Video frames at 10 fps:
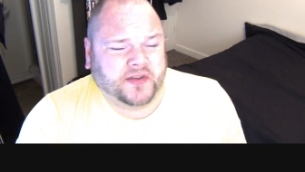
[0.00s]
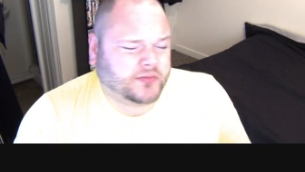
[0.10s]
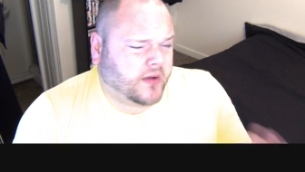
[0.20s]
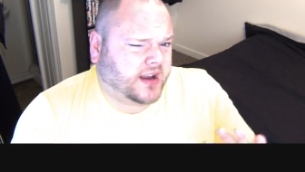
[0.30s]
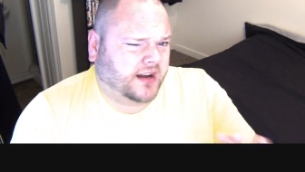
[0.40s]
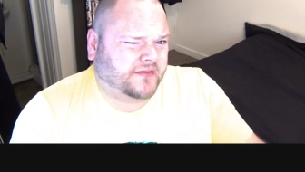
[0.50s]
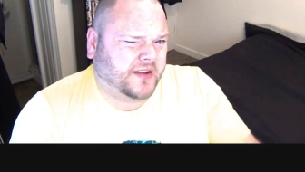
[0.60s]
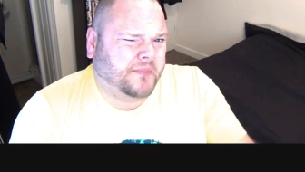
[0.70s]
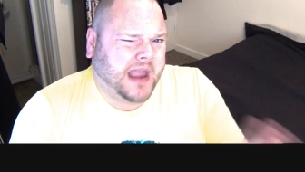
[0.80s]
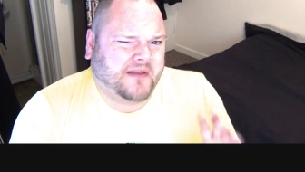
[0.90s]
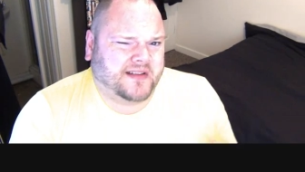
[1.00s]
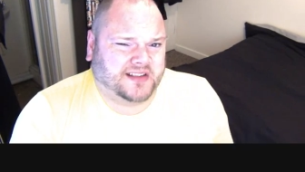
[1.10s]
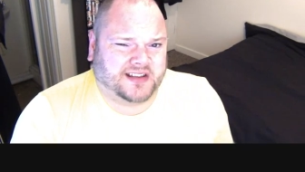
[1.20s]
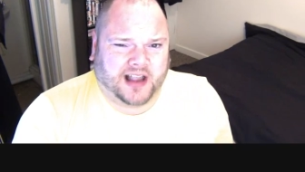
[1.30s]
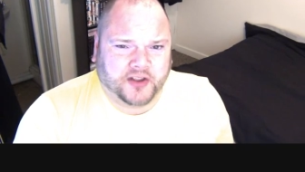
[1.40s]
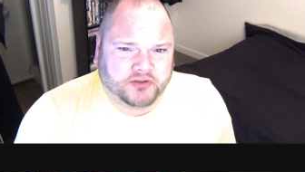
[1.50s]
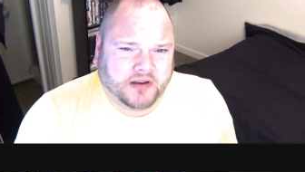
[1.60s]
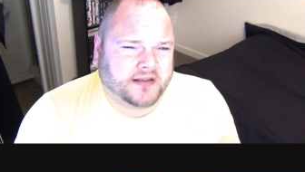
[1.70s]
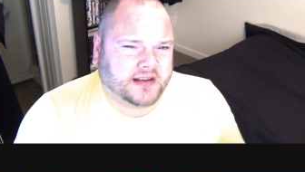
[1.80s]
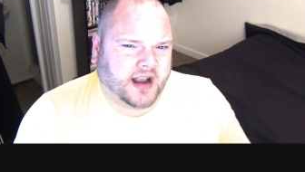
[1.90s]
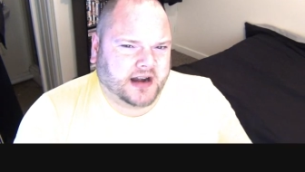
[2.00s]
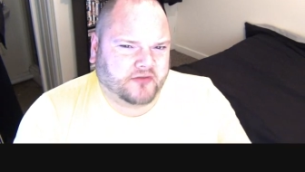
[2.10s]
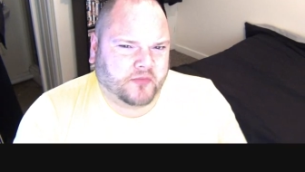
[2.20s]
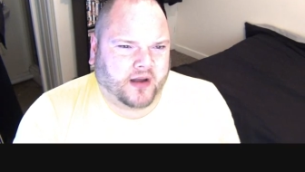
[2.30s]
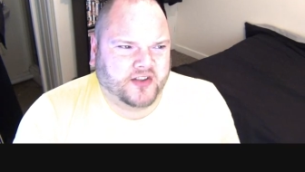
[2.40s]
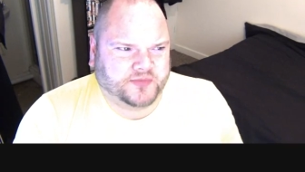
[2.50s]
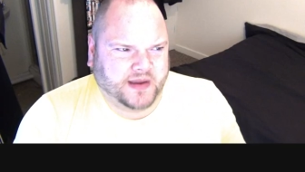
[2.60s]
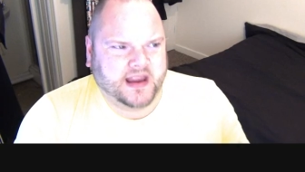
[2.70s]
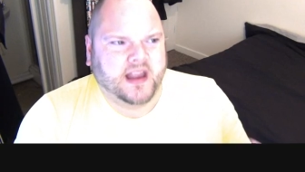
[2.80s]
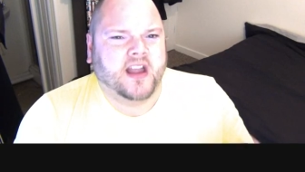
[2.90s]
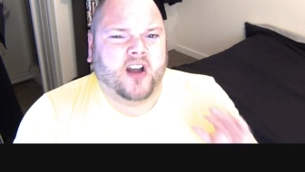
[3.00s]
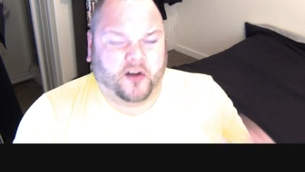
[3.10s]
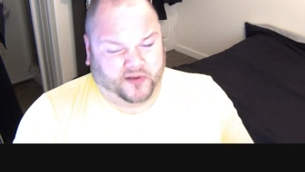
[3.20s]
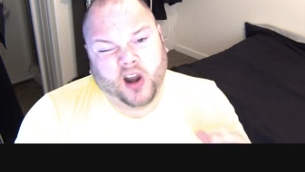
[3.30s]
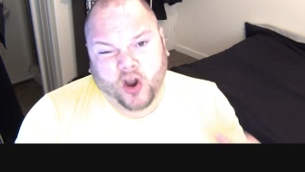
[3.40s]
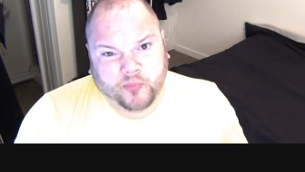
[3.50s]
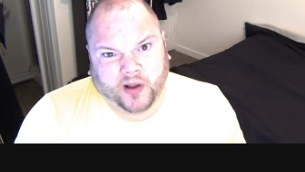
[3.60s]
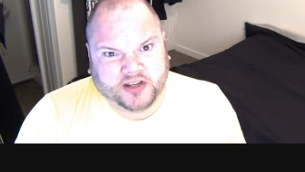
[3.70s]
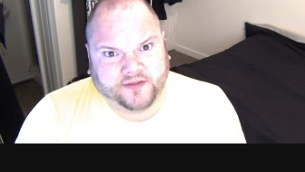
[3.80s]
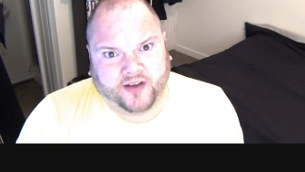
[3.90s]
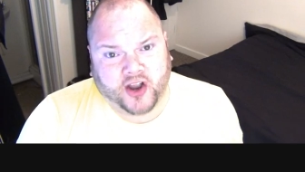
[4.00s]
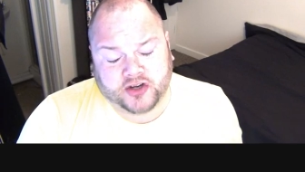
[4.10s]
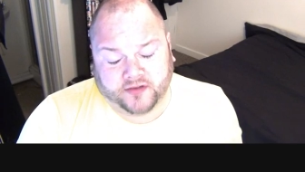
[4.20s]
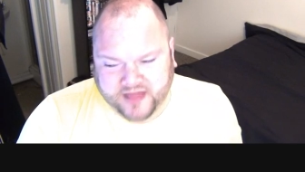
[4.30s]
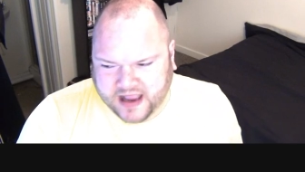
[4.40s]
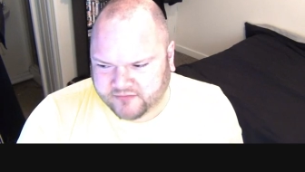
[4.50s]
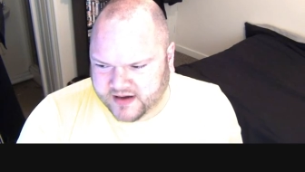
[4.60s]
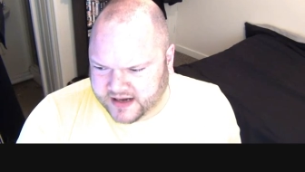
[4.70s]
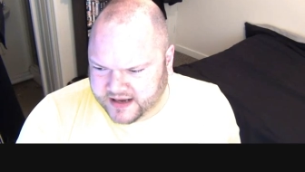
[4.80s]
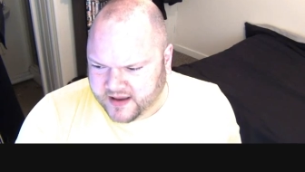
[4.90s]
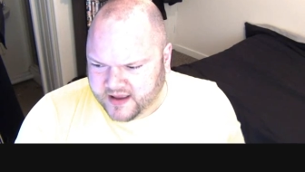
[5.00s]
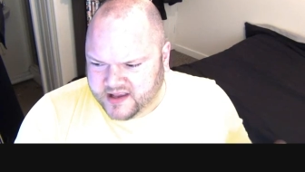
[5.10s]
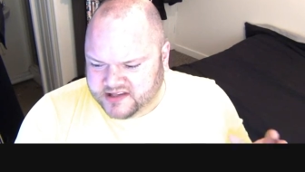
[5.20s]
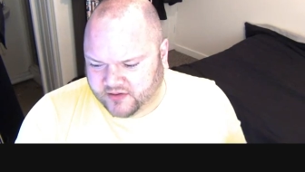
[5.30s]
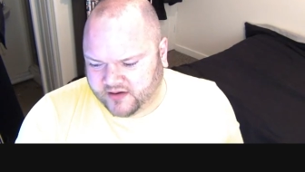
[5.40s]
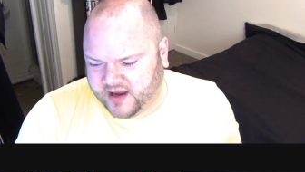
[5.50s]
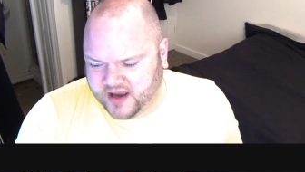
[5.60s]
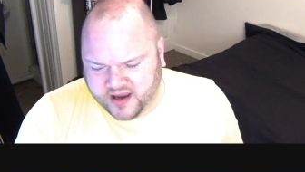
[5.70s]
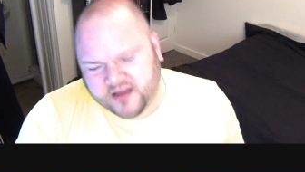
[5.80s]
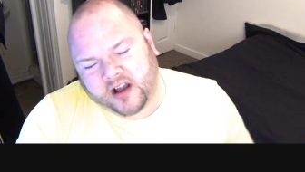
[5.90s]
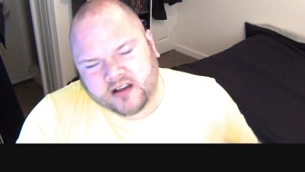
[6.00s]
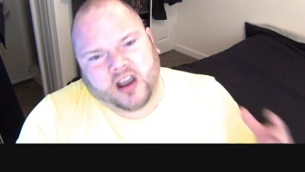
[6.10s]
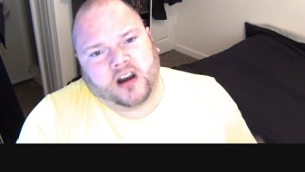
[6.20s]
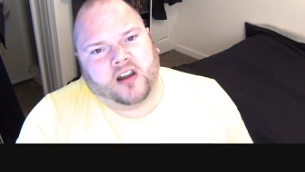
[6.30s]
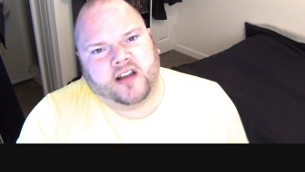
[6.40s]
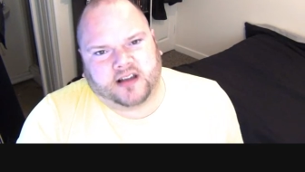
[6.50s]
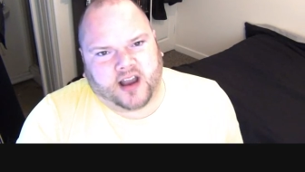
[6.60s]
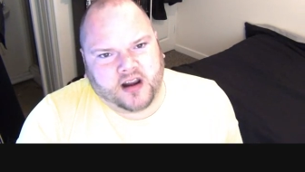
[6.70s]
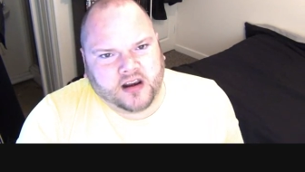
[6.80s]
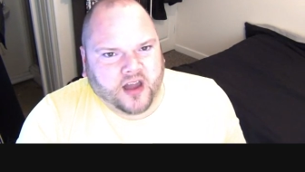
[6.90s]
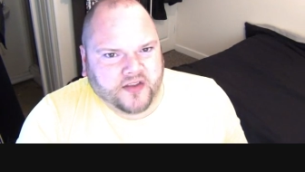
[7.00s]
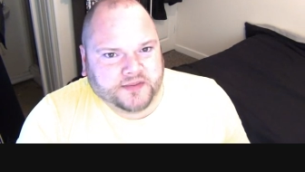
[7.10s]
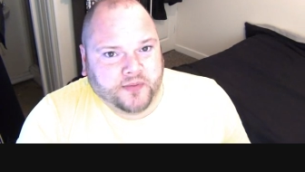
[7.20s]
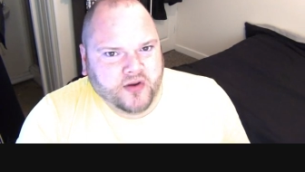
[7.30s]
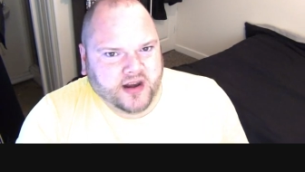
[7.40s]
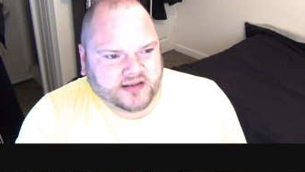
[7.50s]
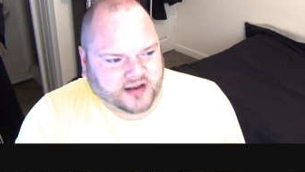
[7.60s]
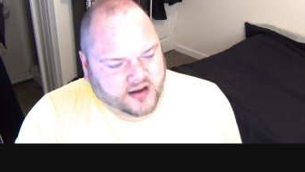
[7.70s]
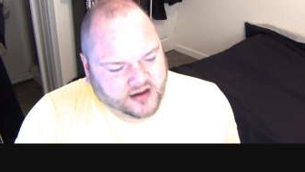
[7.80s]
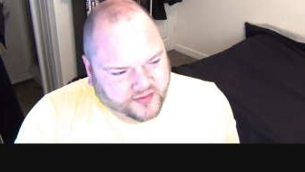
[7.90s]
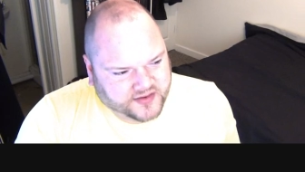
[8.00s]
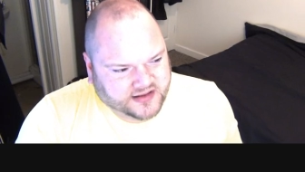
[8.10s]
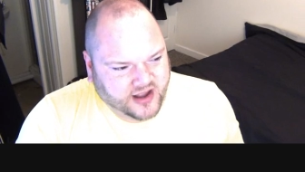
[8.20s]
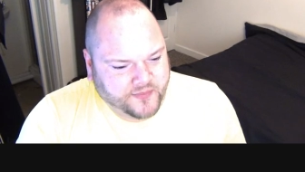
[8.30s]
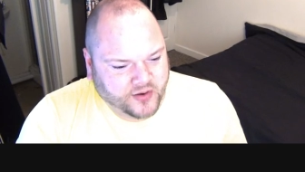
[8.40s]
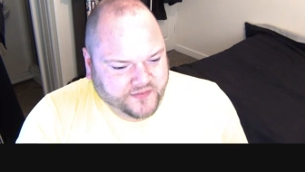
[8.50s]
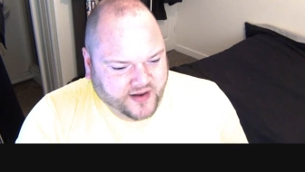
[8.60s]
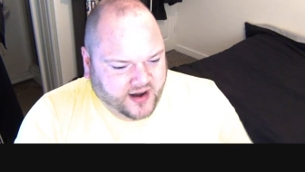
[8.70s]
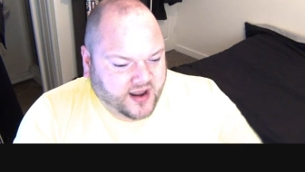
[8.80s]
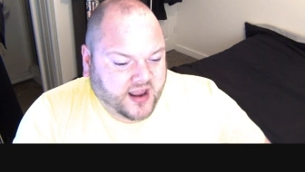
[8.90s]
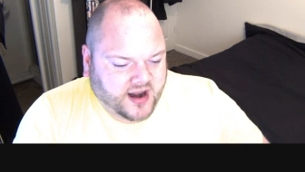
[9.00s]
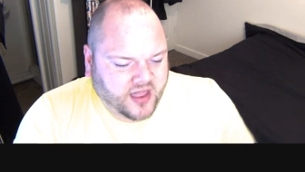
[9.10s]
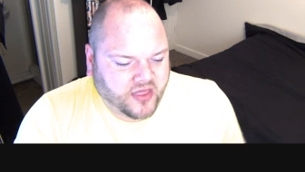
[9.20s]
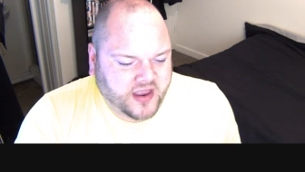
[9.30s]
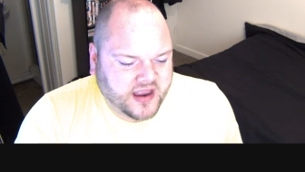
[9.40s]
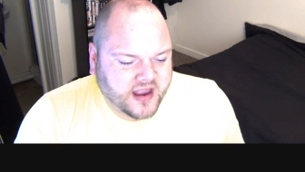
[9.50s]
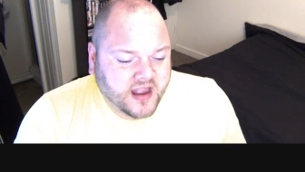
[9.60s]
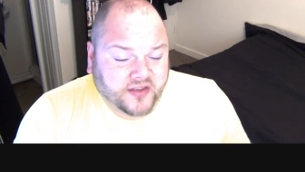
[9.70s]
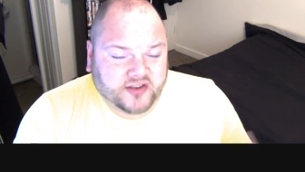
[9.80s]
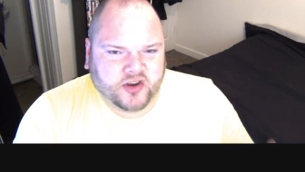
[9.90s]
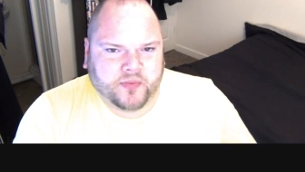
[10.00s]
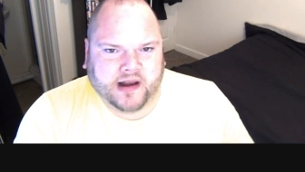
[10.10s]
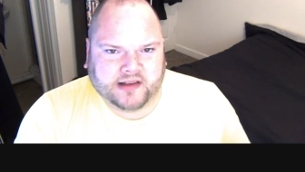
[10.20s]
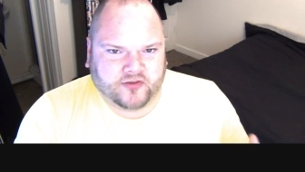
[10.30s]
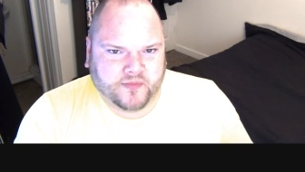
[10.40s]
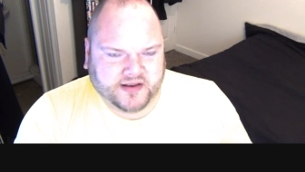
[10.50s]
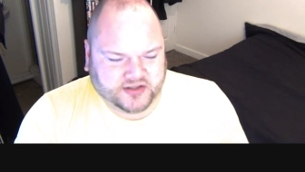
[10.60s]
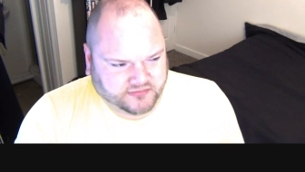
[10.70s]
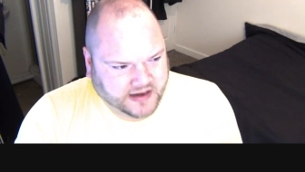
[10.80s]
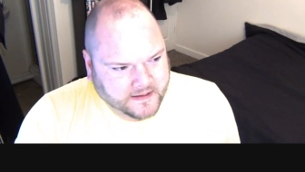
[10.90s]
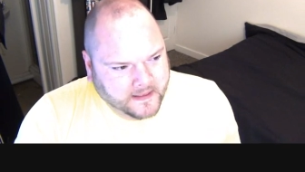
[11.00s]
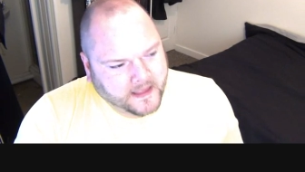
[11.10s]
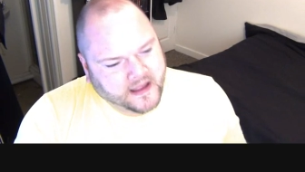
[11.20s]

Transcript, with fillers: This is why I kind of compare it to The Conjuring because it kind of reminds me of a low budget version of that, really. So I, it, I kind of liked it. I kind of like the spookiness. I kind of like the slow build of it. And I kind of like the, the supernatural mystery.